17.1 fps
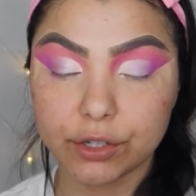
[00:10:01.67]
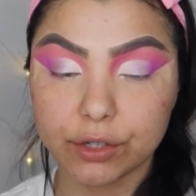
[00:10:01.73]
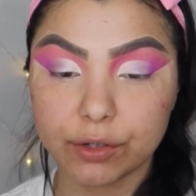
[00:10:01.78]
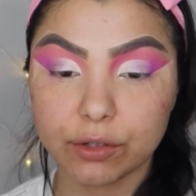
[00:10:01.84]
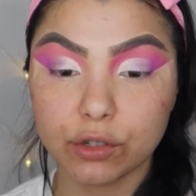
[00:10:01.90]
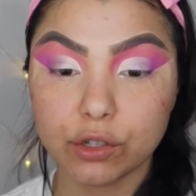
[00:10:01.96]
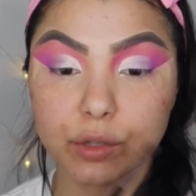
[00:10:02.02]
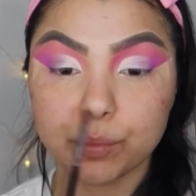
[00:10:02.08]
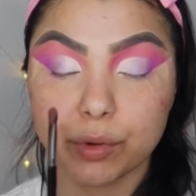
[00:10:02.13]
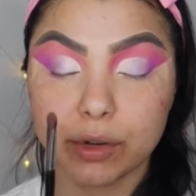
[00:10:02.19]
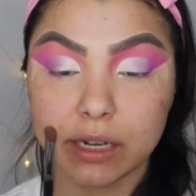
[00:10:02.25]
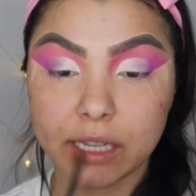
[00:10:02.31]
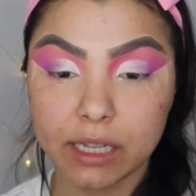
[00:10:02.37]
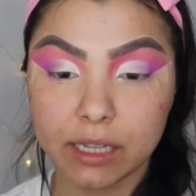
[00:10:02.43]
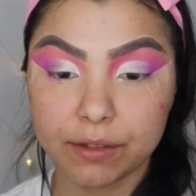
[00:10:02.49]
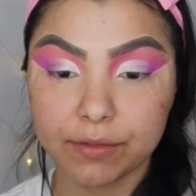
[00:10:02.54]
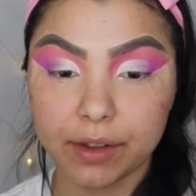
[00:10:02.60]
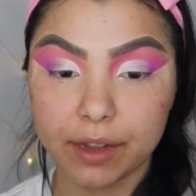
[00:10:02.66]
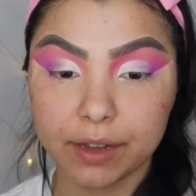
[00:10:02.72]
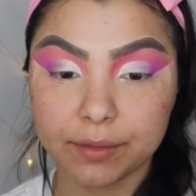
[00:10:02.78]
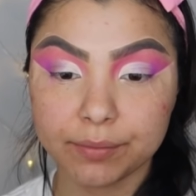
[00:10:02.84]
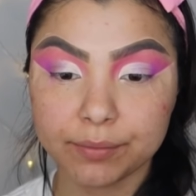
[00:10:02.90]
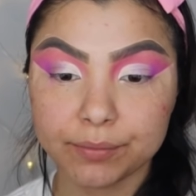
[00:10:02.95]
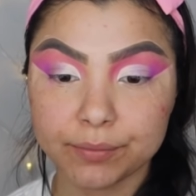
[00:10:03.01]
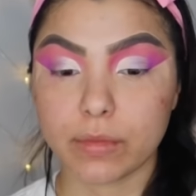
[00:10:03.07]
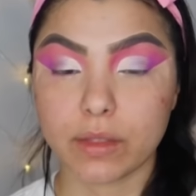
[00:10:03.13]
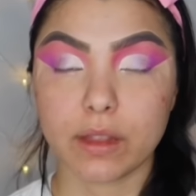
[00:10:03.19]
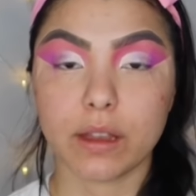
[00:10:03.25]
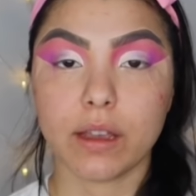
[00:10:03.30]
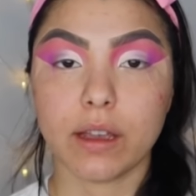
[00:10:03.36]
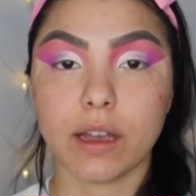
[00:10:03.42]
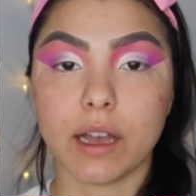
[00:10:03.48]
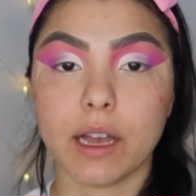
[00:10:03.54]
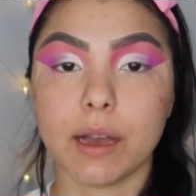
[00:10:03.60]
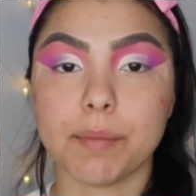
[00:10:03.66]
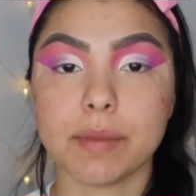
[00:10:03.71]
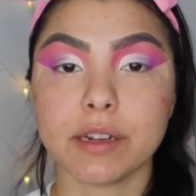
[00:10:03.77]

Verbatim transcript: to. It looks pretty even. I'm